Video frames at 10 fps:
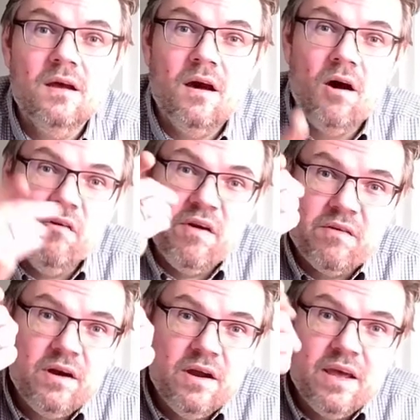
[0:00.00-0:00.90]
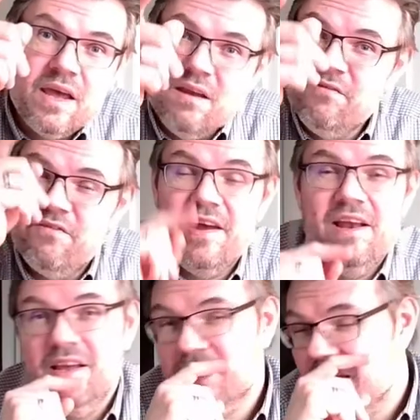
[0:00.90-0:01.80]
However, in
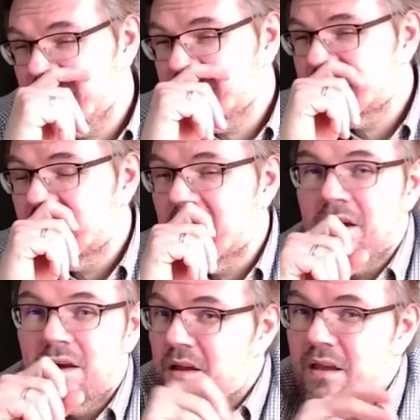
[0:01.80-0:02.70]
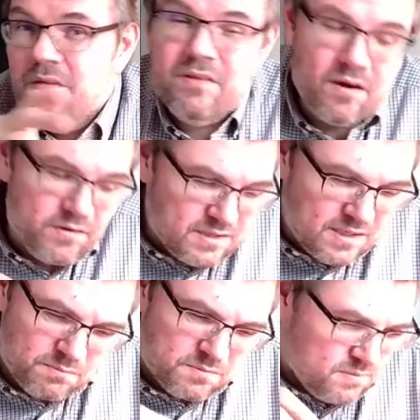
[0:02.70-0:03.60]
failure case, if there is
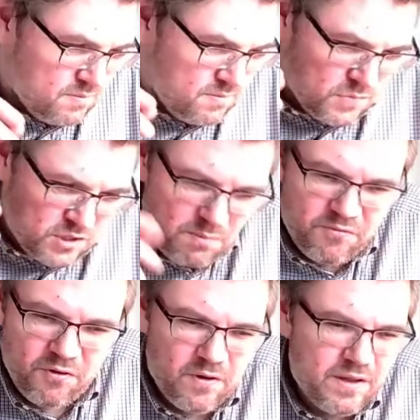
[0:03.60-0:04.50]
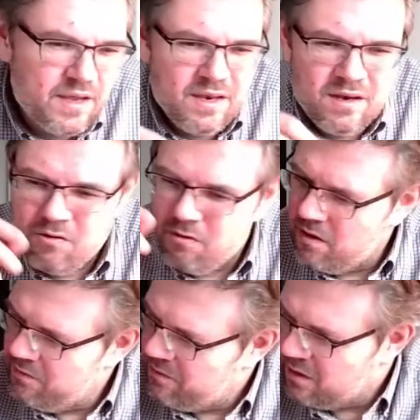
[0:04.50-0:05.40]
some chip falling in or
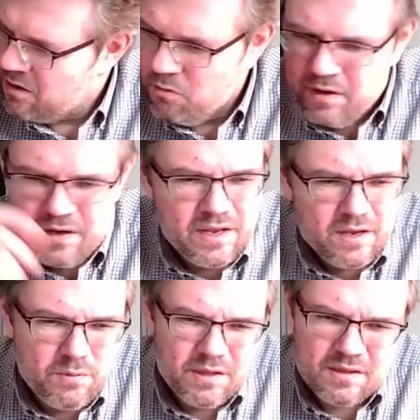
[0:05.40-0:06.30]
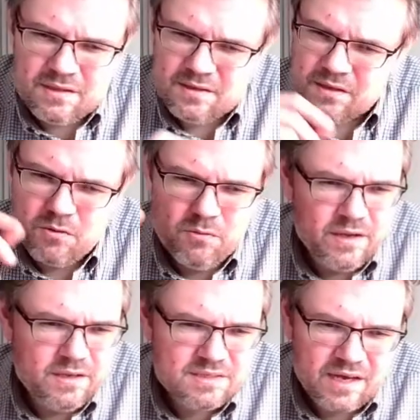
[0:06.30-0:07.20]
if the cooling liquid
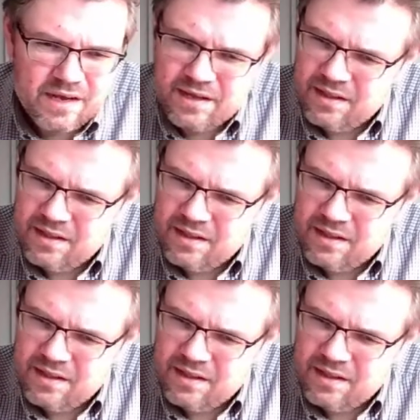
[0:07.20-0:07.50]
cooling cycle